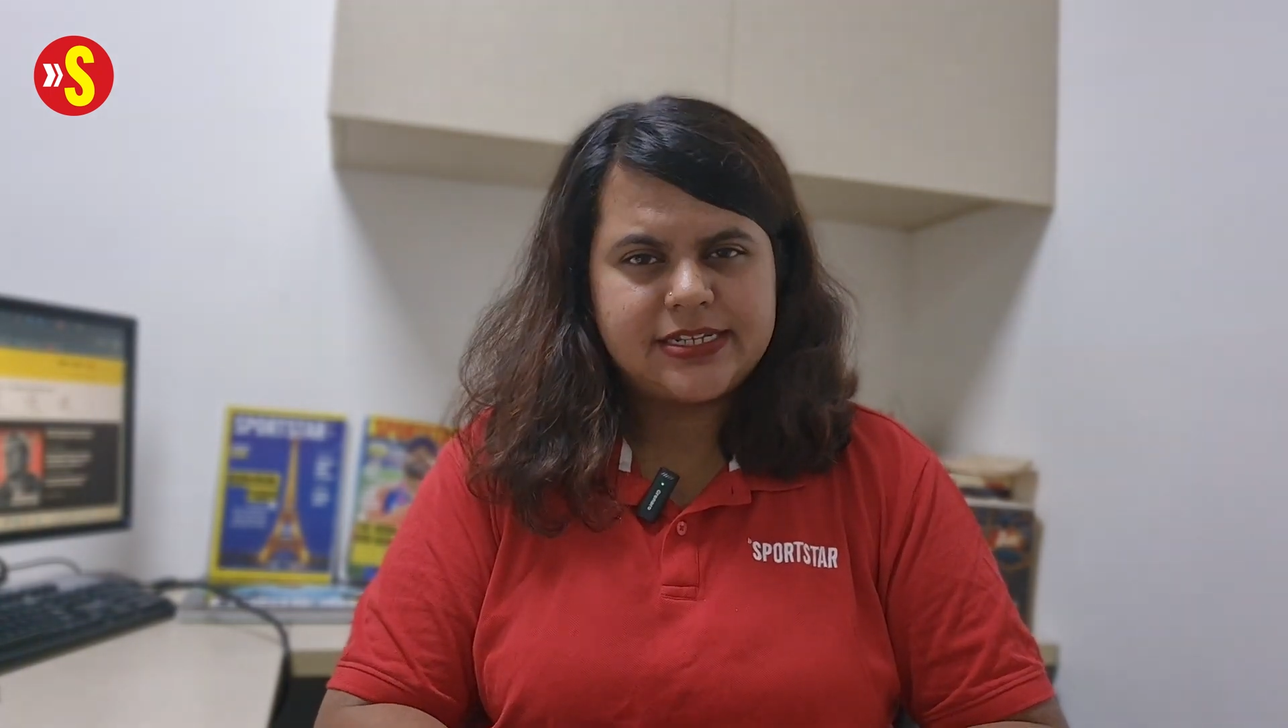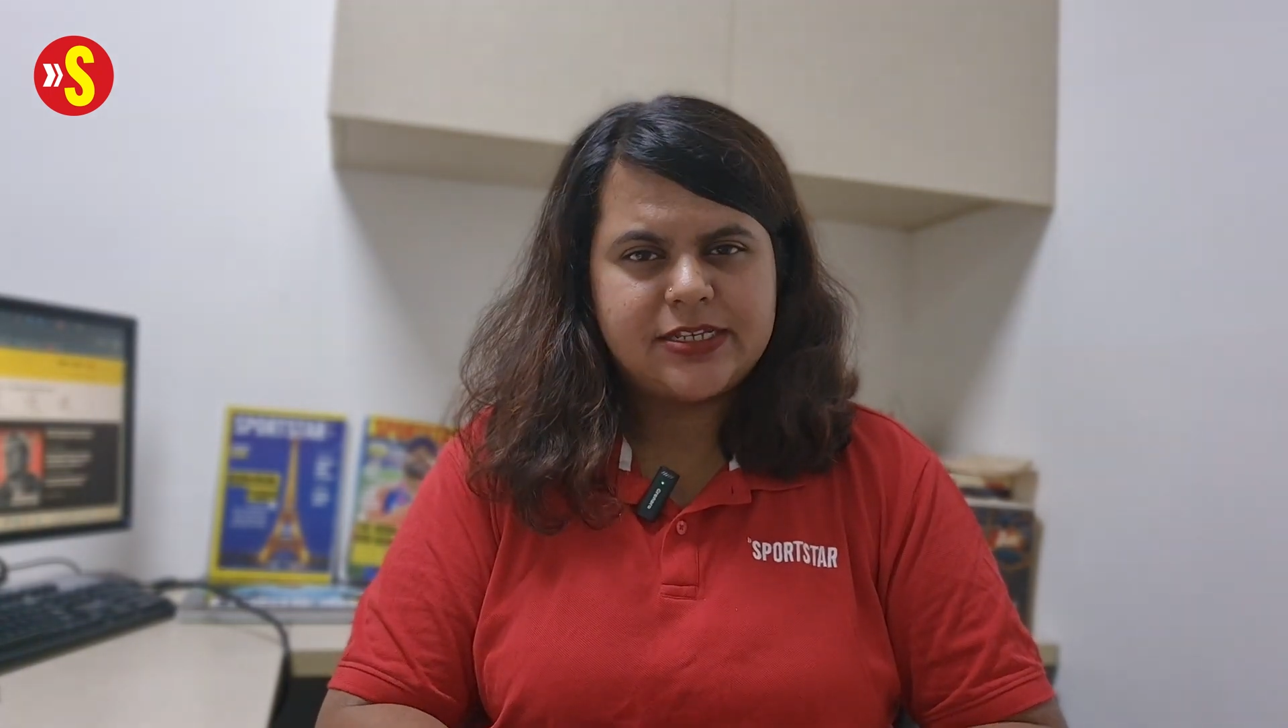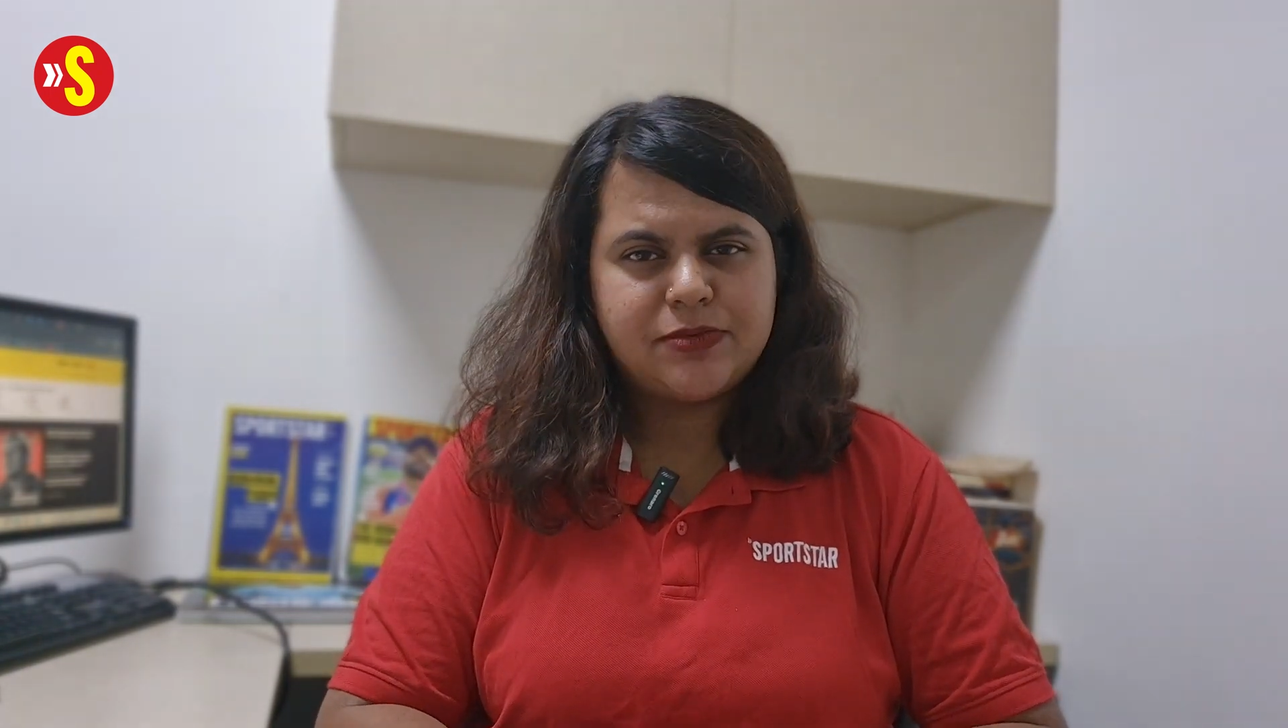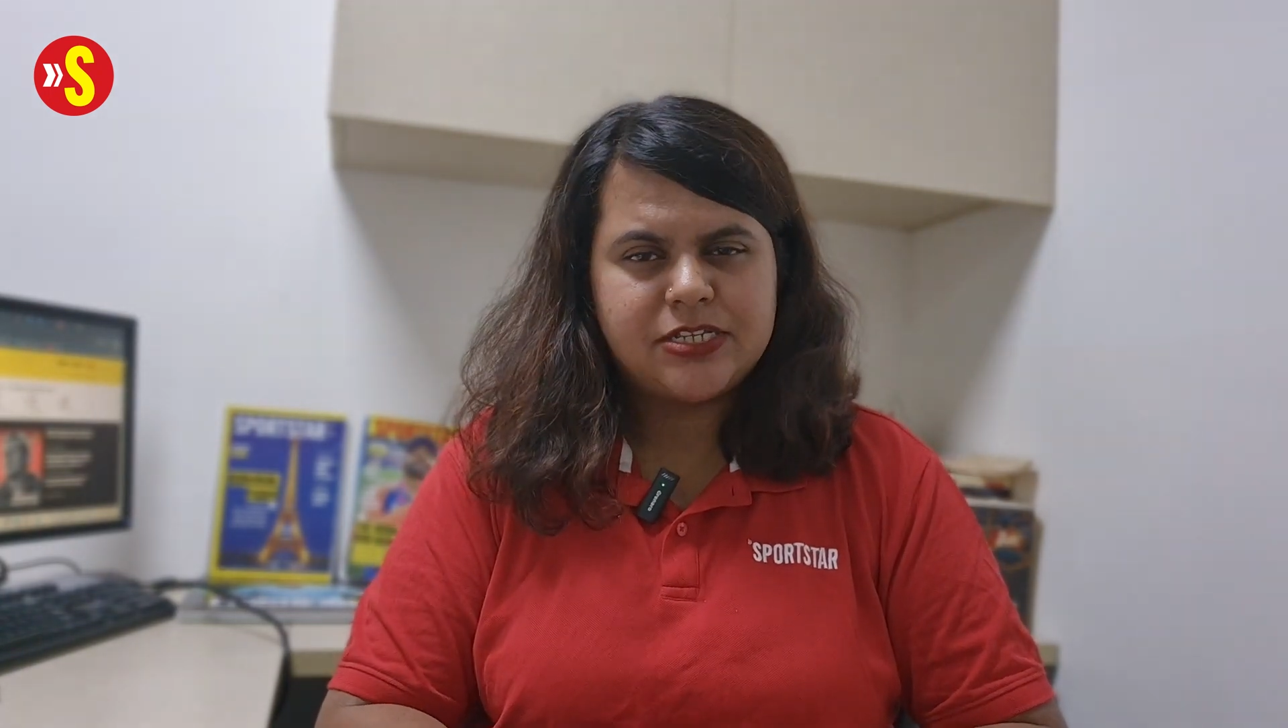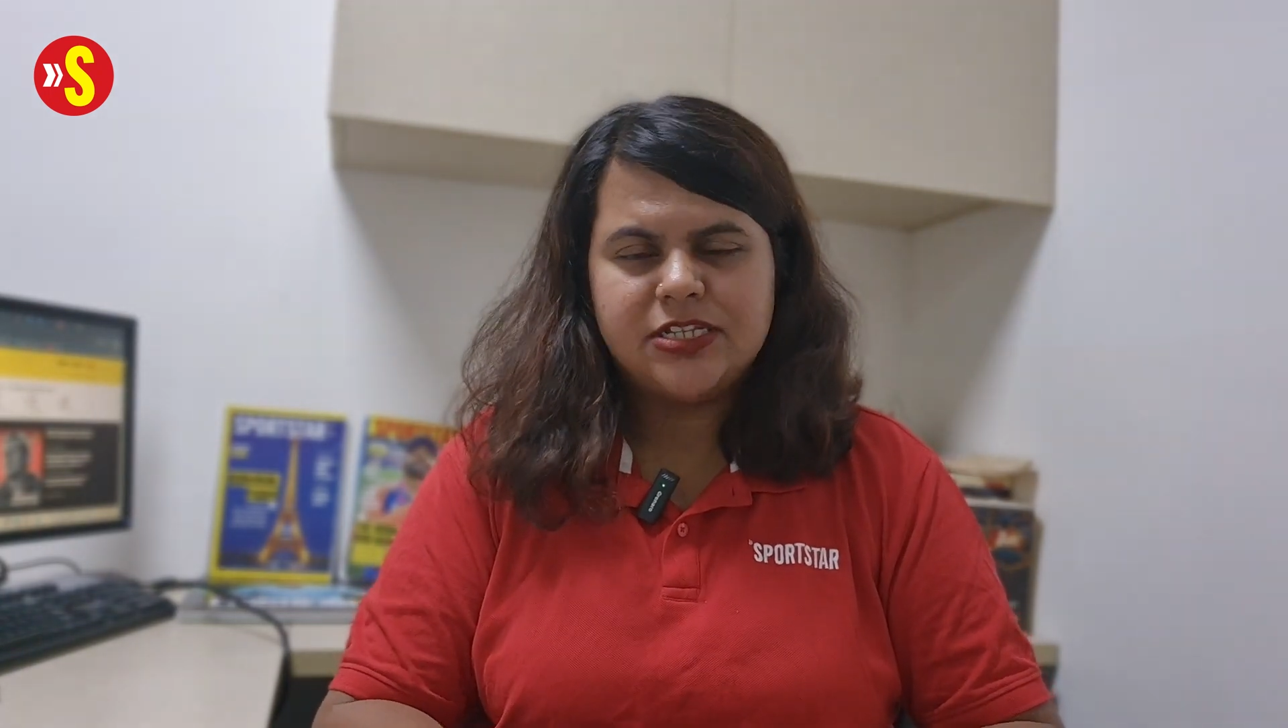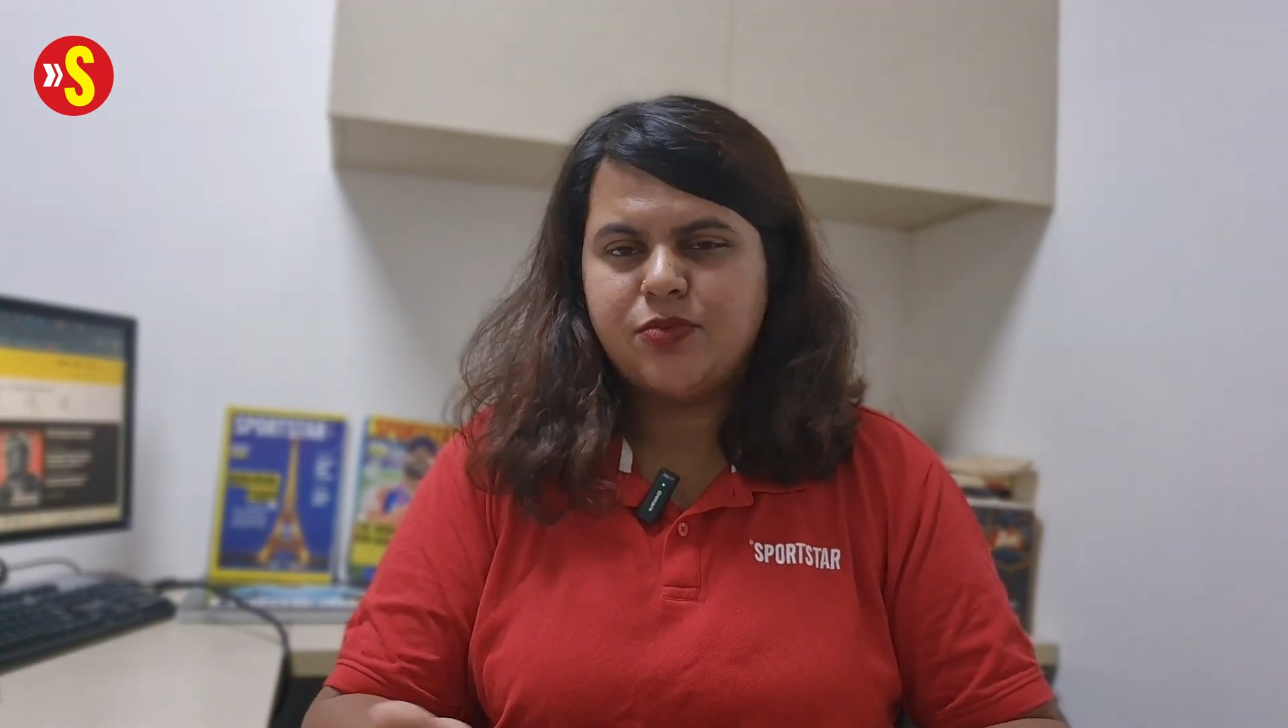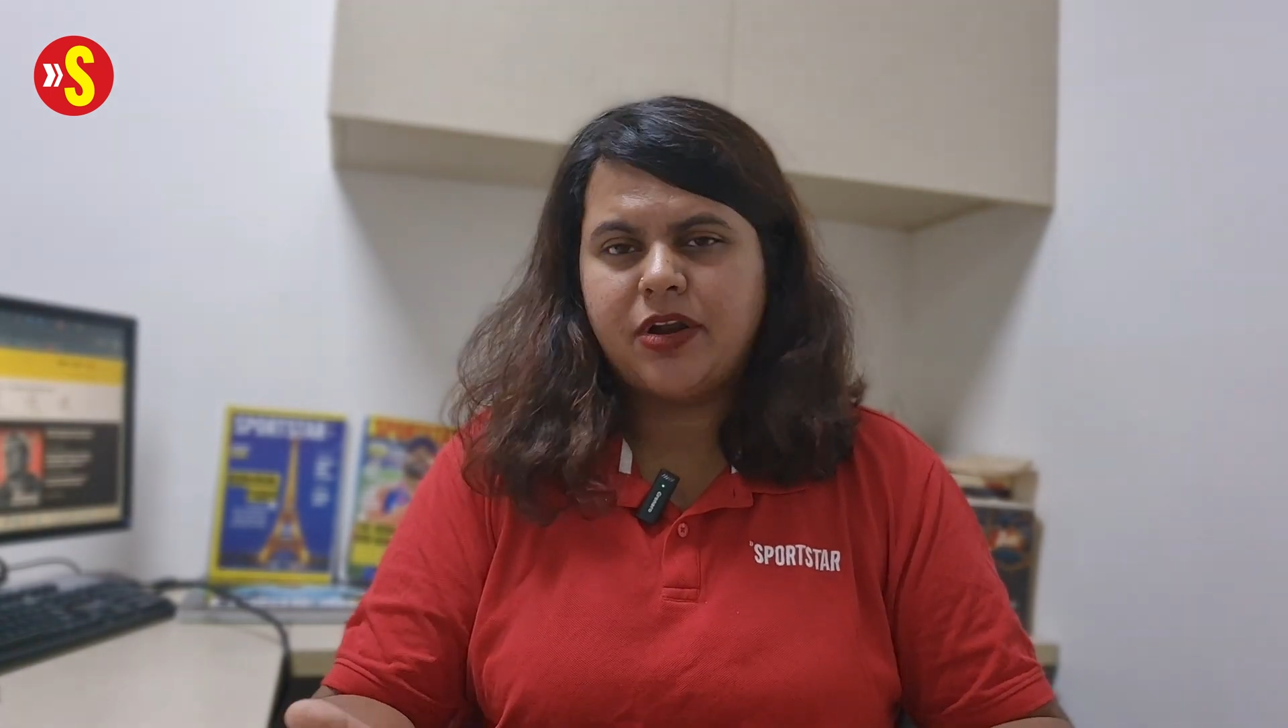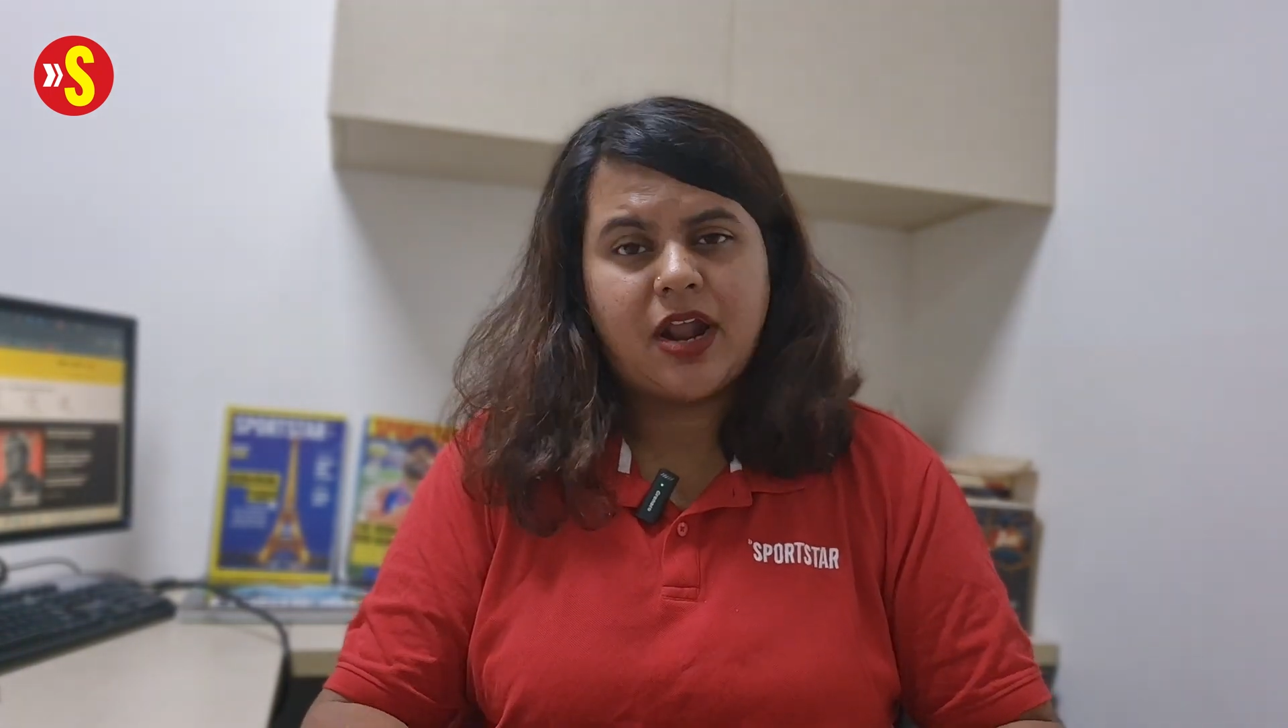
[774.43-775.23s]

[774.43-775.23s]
dismissals were